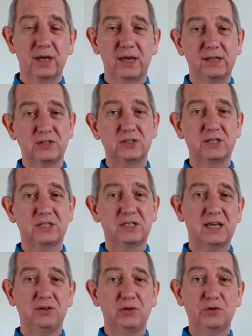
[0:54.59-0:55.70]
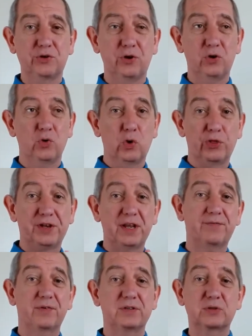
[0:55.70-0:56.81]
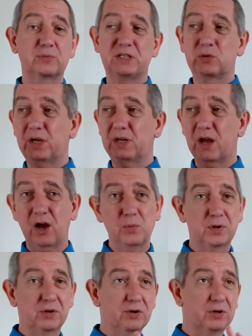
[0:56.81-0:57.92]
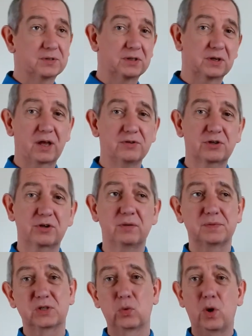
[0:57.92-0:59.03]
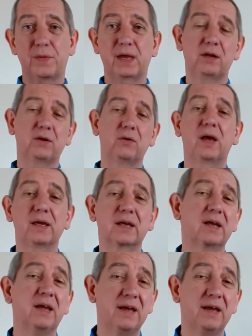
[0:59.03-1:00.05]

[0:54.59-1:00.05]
is just to take you through the difference between open groups and closed groups, what they look like,